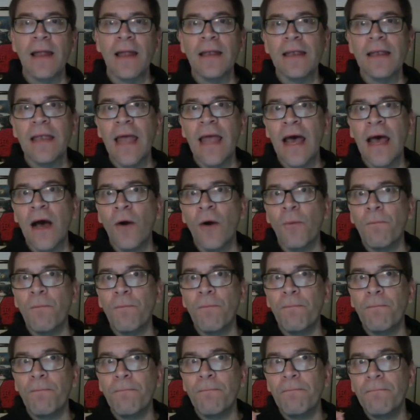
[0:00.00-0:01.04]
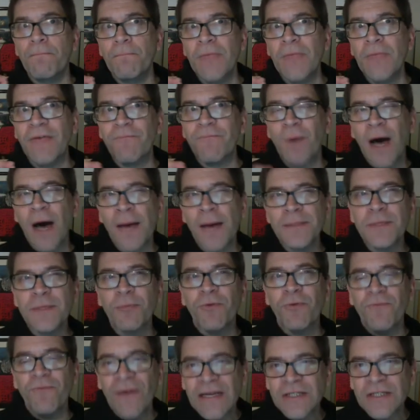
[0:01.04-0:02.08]
Now, if Bob's a
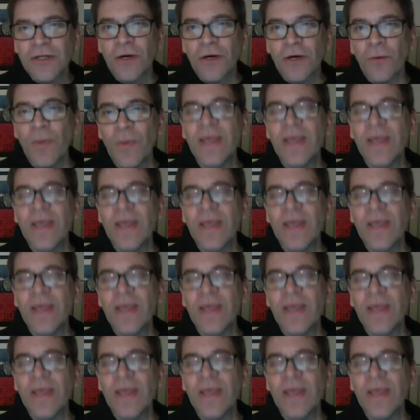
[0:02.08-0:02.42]
professor,